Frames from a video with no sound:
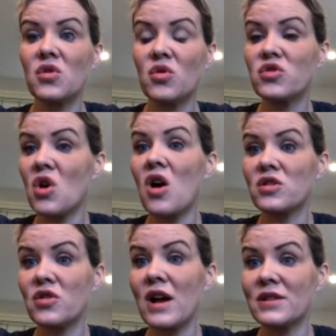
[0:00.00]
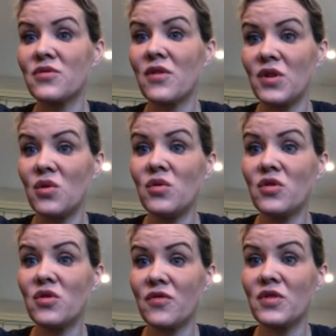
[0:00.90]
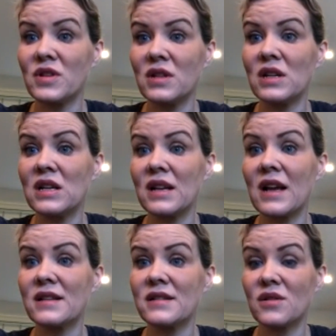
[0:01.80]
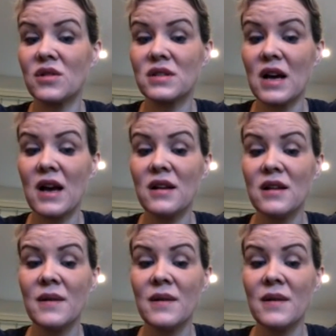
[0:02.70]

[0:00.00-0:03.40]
your doctor has reviewed, your fertility clinic has looked at